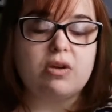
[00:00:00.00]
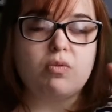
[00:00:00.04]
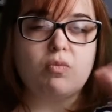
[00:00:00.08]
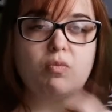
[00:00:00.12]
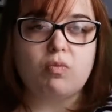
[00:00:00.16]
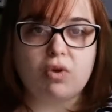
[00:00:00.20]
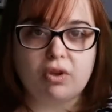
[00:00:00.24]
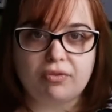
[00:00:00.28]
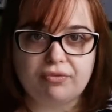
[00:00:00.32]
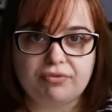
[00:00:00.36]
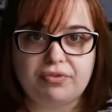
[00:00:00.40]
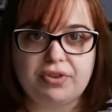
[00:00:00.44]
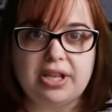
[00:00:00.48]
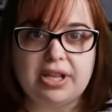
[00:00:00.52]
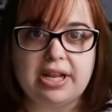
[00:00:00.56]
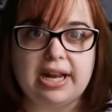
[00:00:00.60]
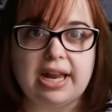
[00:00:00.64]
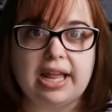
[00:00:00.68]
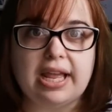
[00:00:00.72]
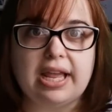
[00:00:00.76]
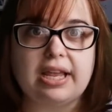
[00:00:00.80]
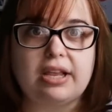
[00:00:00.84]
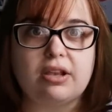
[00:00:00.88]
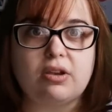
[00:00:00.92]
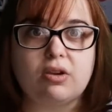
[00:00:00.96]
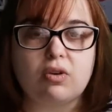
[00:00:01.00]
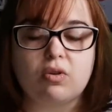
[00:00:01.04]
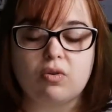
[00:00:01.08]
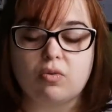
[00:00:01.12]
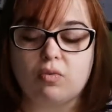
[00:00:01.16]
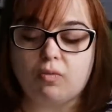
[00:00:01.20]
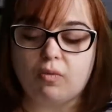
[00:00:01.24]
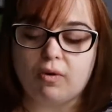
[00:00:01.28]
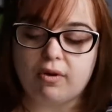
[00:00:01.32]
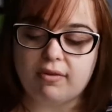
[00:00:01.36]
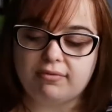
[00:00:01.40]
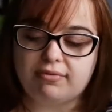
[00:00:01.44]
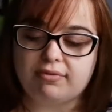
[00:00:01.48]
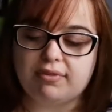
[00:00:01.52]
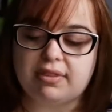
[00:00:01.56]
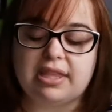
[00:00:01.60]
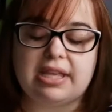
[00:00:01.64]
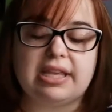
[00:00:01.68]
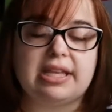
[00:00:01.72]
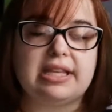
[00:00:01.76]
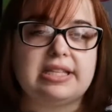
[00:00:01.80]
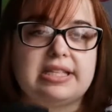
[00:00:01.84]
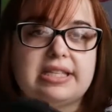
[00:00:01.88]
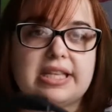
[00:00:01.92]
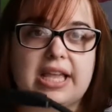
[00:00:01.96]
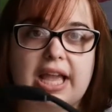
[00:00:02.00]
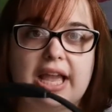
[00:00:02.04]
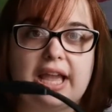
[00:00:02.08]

one for your leg, one for this,